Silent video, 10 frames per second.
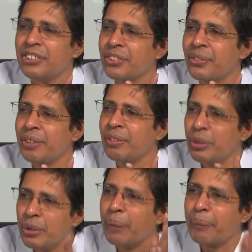So, when we
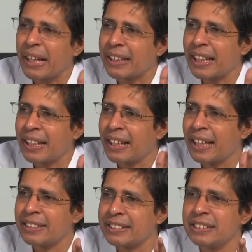do the practical
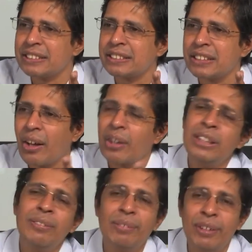analysis or
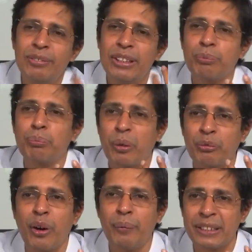even when we
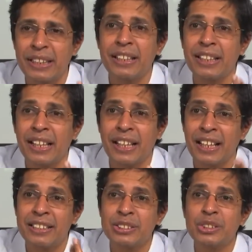perform a theoretical
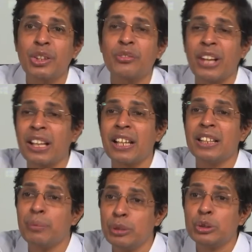analysis of an
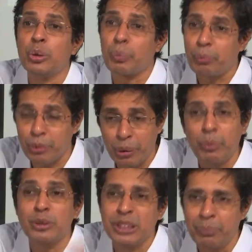algorithm which you are
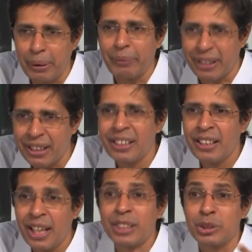supposed to implement
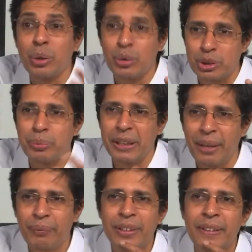and show good speed
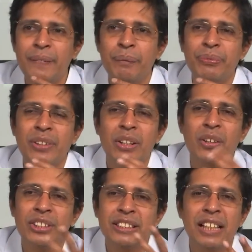up,
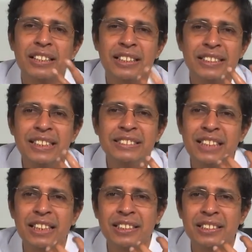now, these are the things
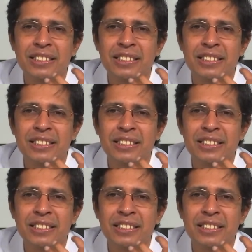that